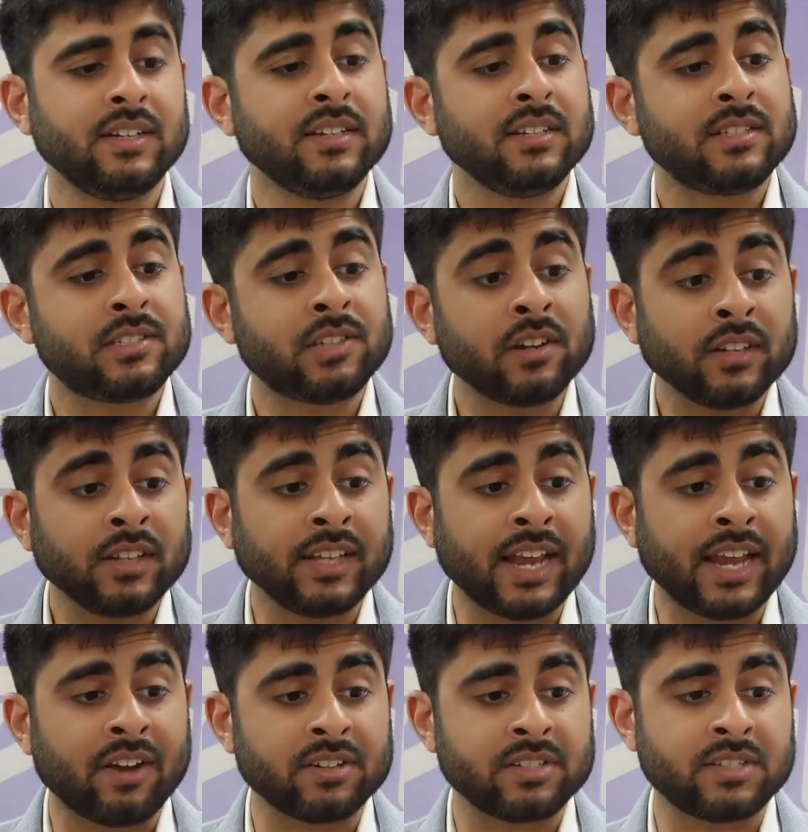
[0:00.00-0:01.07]
Certainly,
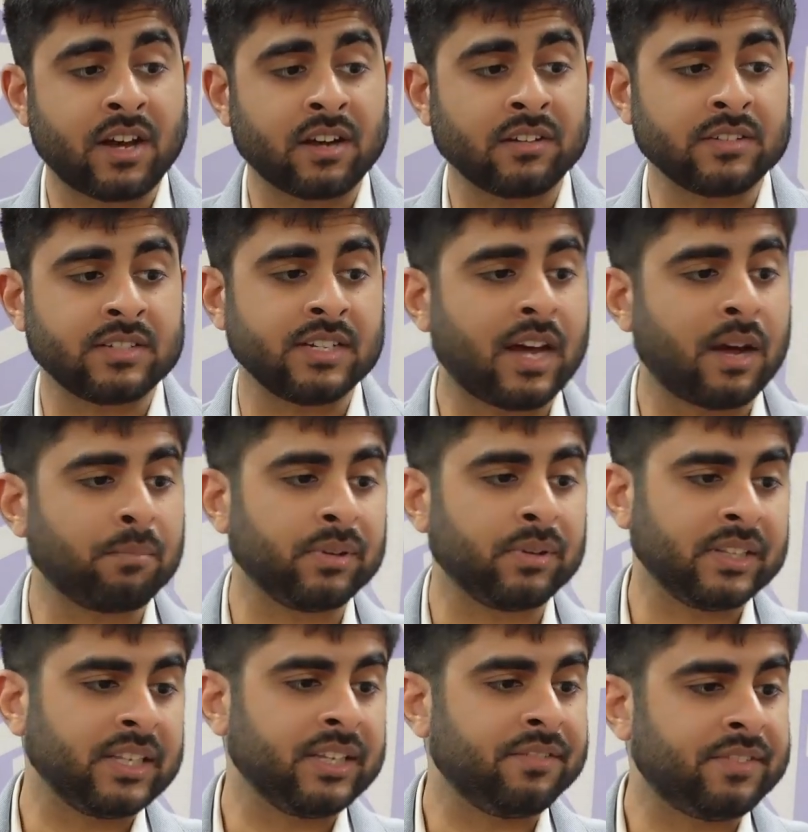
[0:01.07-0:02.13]
Aristotle did not
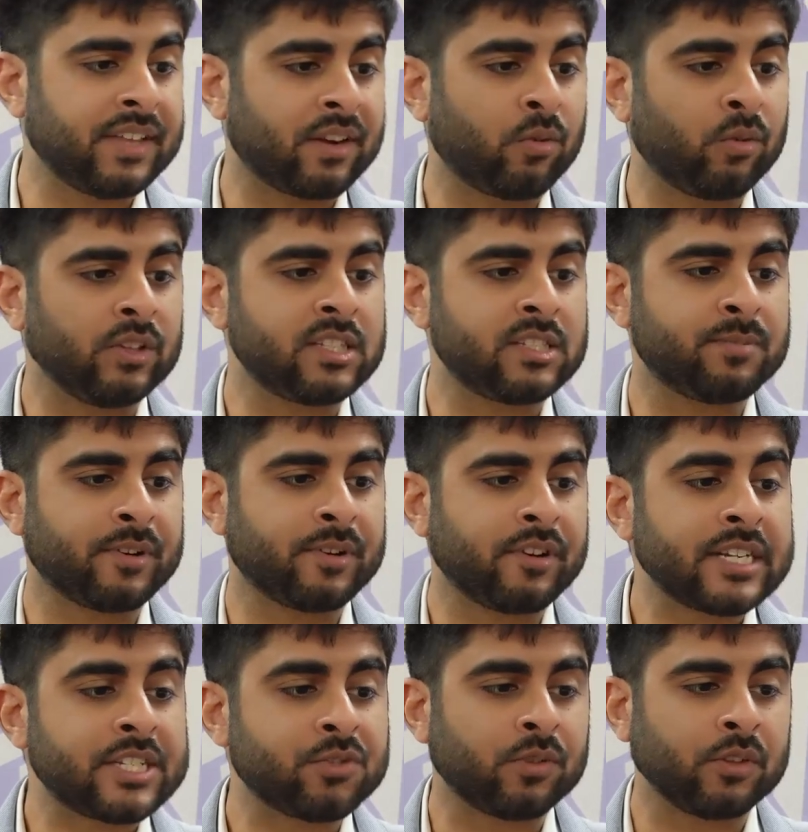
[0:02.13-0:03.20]
believe that only
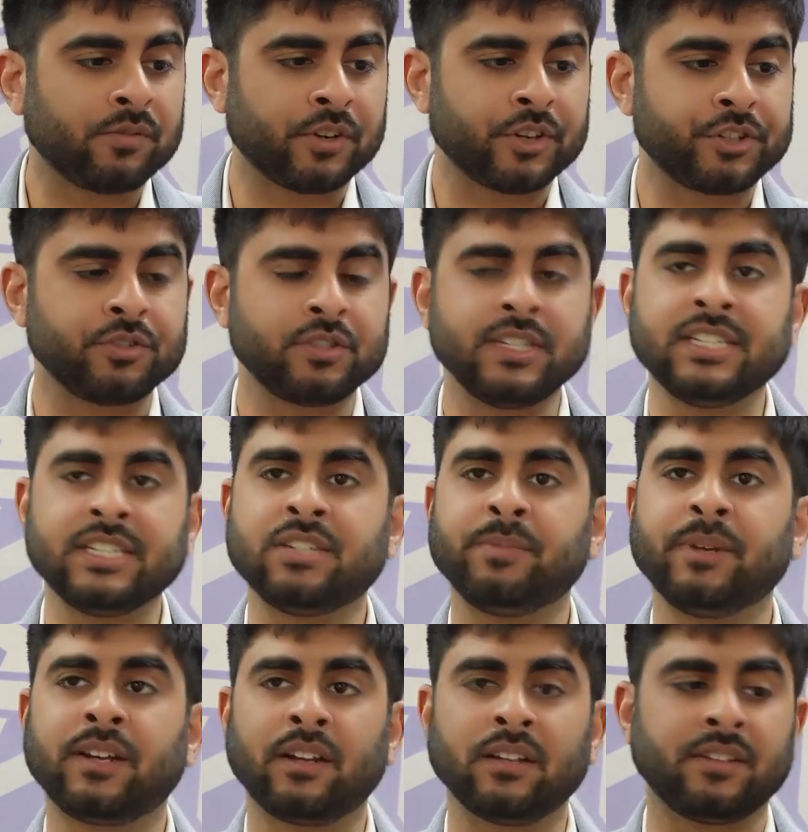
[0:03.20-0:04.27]
spiritual virtues need to be
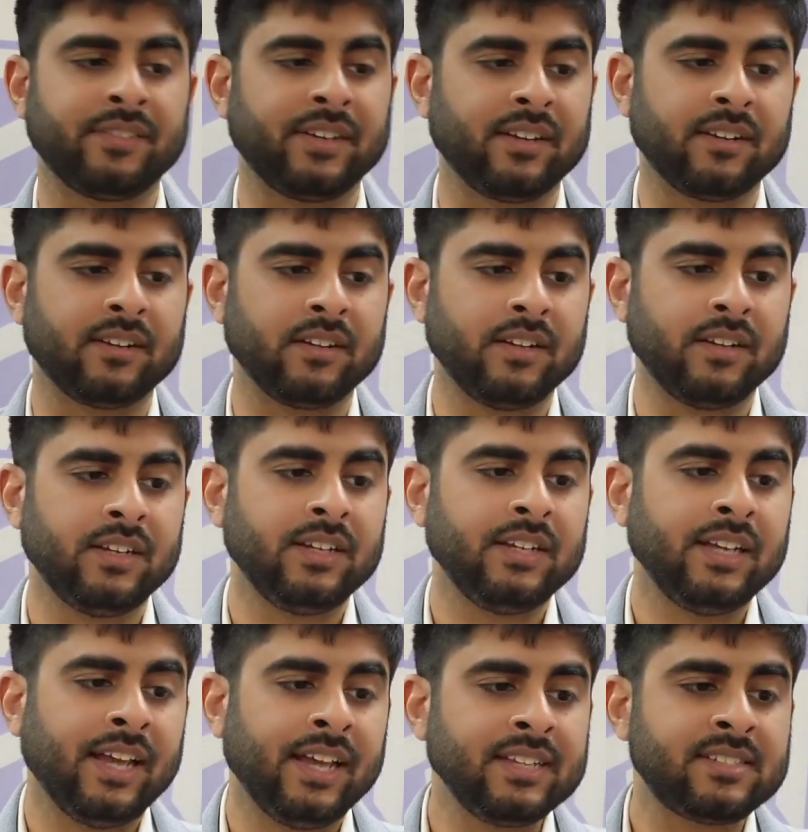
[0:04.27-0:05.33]
cultivated.
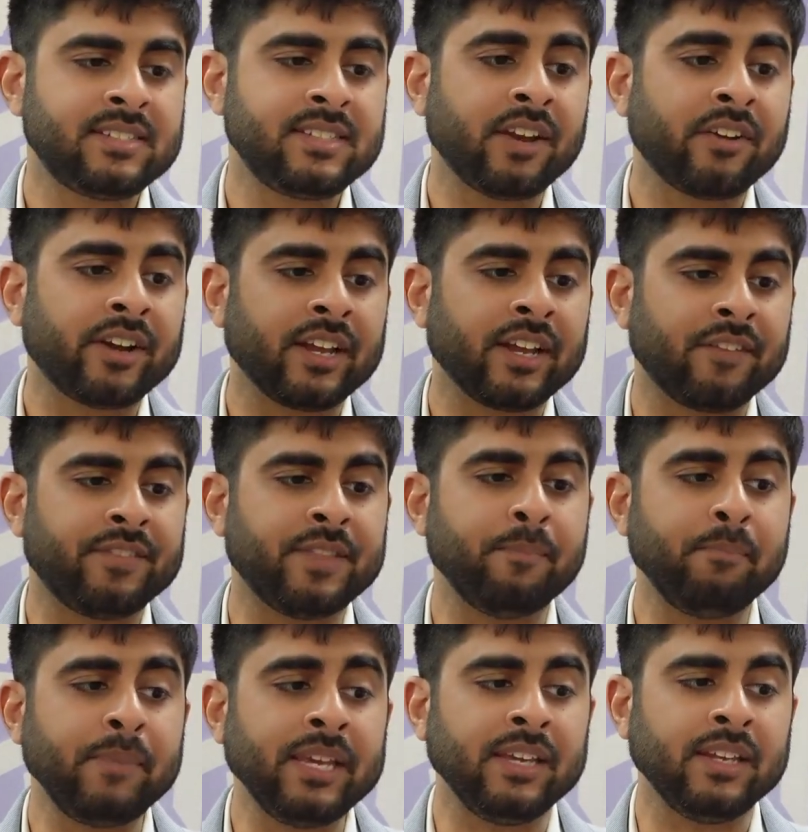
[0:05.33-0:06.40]
His theory of the
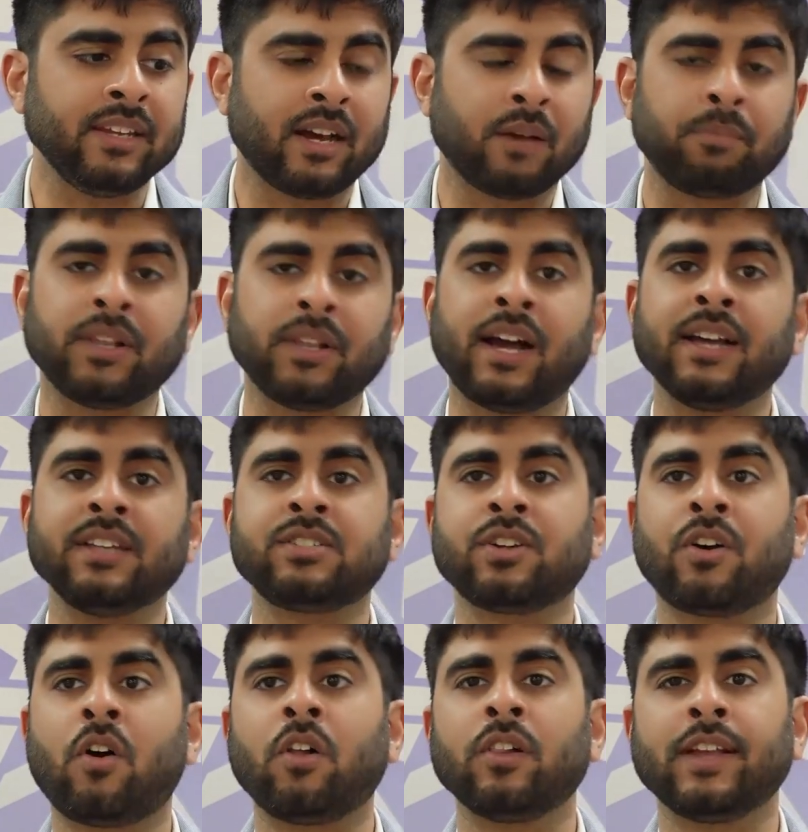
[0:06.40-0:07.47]
mean applies to
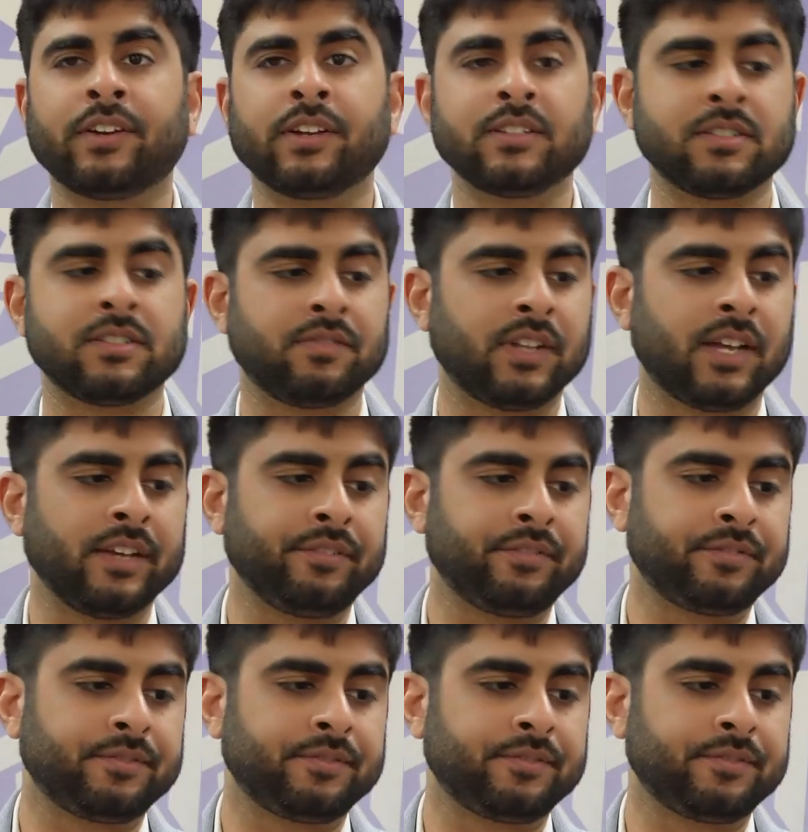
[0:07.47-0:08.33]
all areas of life.